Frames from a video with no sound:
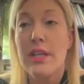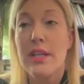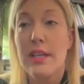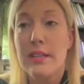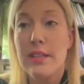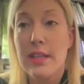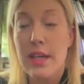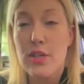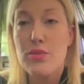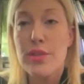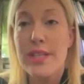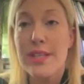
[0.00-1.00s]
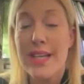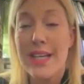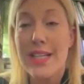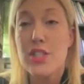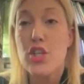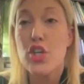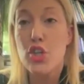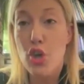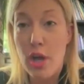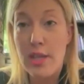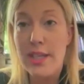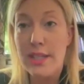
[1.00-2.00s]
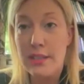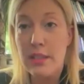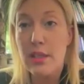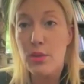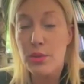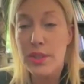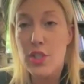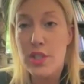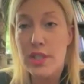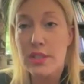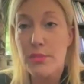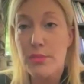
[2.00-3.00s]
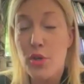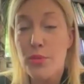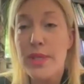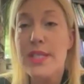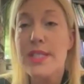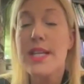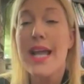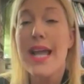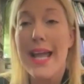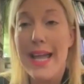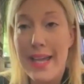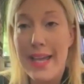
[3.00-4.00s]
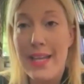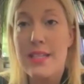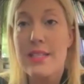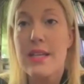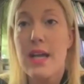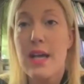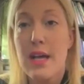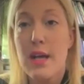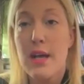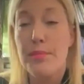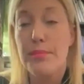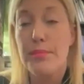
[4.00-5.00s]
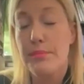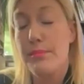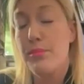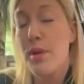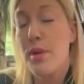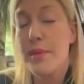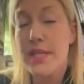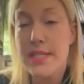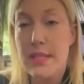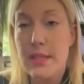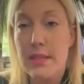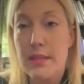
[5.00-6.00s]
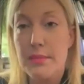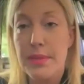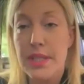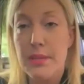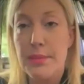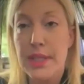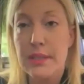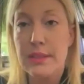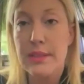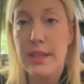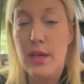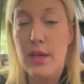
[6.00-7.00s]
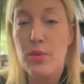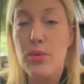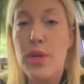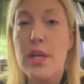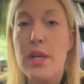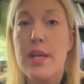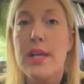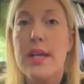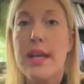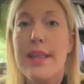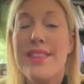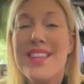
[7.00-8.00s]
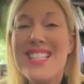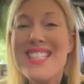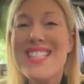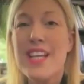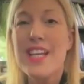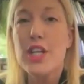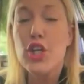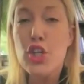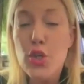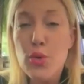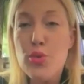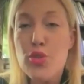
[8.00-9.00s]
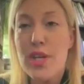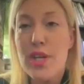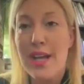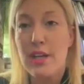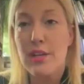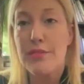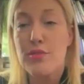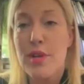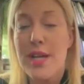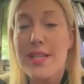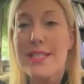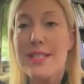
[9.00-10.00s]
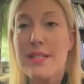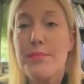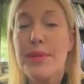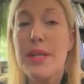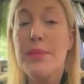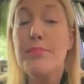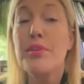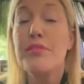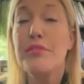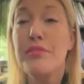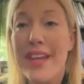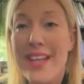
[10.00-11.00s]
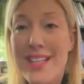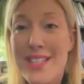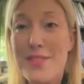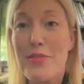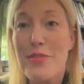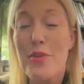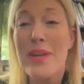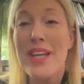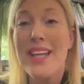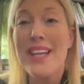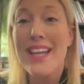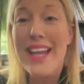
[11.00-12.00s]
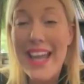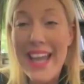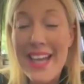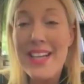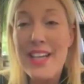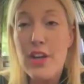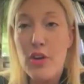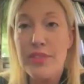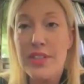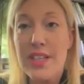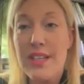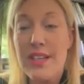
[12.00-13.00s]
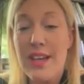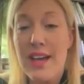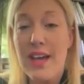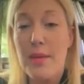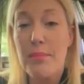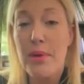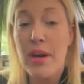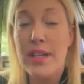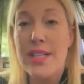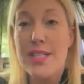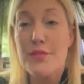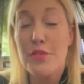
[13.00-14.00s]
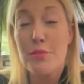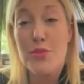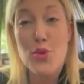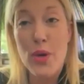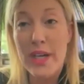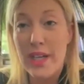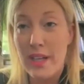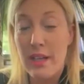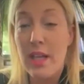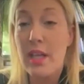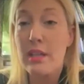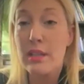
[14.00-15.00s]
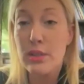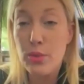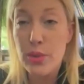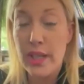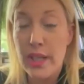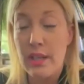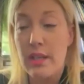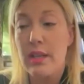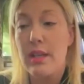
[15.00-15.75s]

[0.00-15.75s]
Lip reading: in the country that is not in the coalition at the moment, and Prime Minister Benjamin Netanyahu. This huge lack of trust simply prevents from any of the parties from joining, including